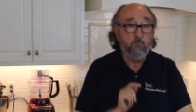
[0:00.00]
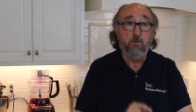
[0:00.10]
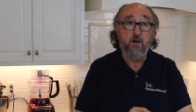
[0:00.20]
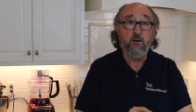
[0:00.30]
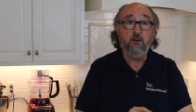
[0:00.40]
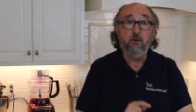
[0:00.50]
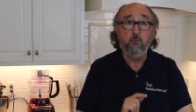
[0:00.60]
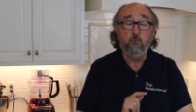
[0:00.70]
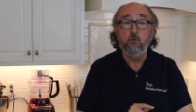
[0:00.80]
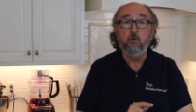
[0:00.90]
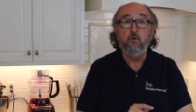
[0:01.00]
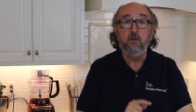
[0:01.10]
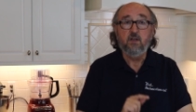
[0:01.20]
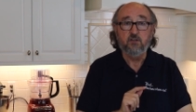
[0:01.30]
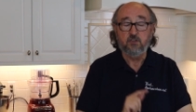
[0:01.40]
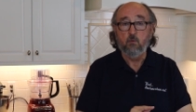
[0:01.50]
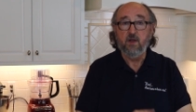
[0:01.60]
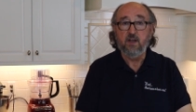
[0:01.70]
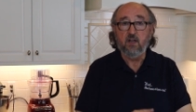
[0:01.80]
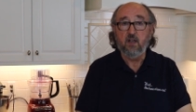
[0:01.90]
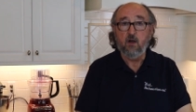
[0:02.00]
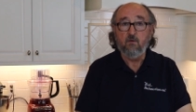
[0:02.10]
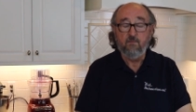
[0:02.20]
butter roux is the way to go.